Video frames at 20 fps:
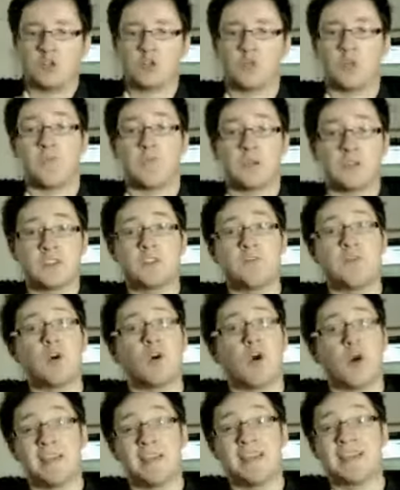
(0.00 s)
So, first of
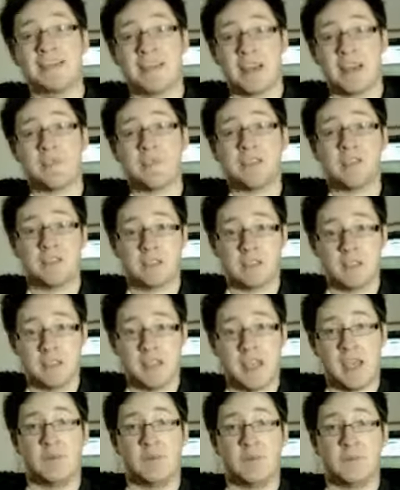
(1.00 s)
all, on the service
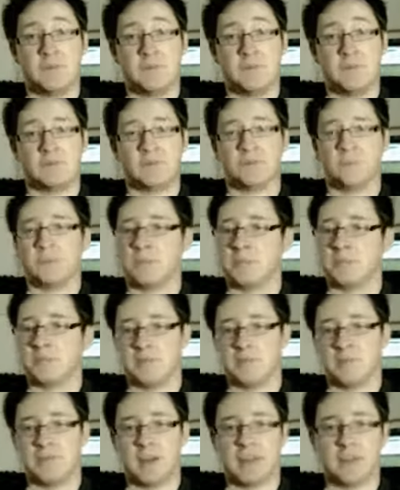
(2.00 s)
itself,
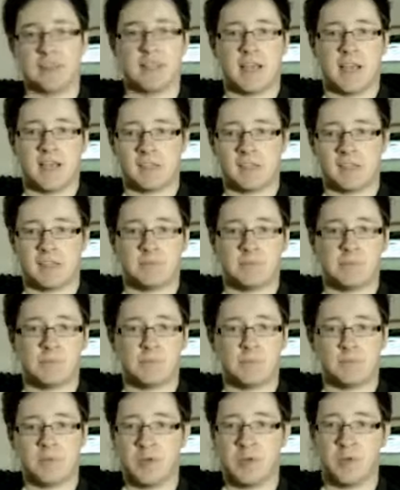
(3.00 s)
fantastic,
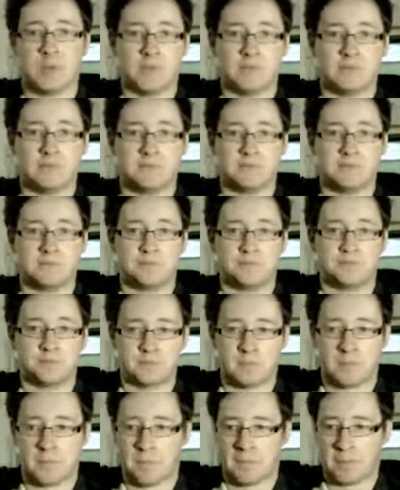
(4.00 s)
brilliant.
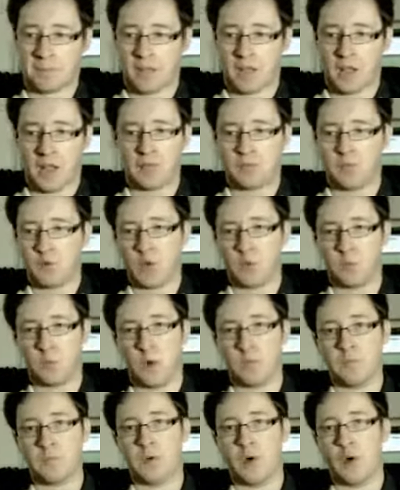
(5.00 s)
I've not
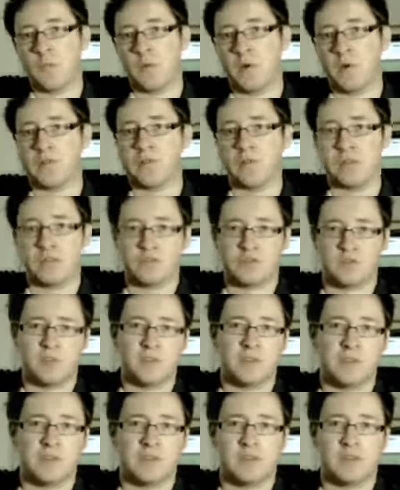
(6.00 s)
had one problem with it. The
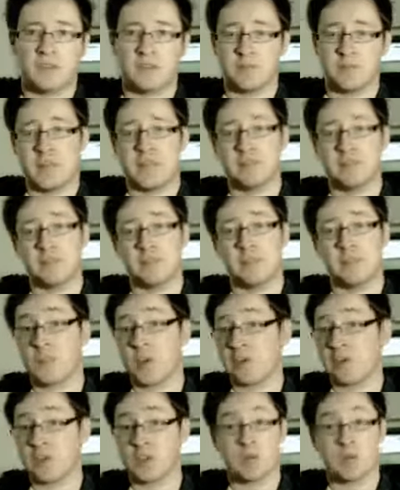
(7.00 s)
streaming is amazing.
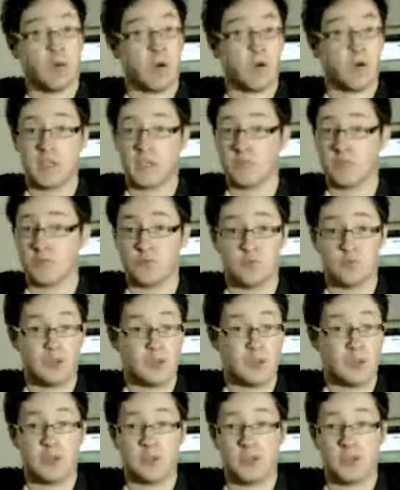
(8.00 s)
The picture quality is
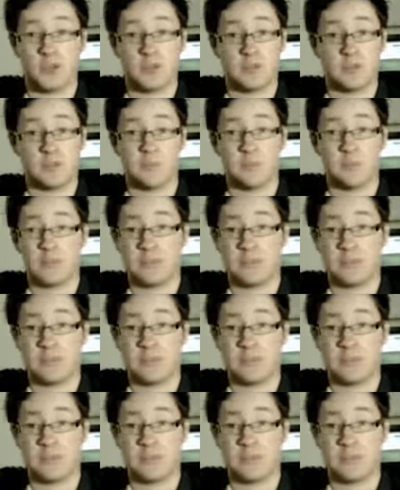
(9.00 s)
really good.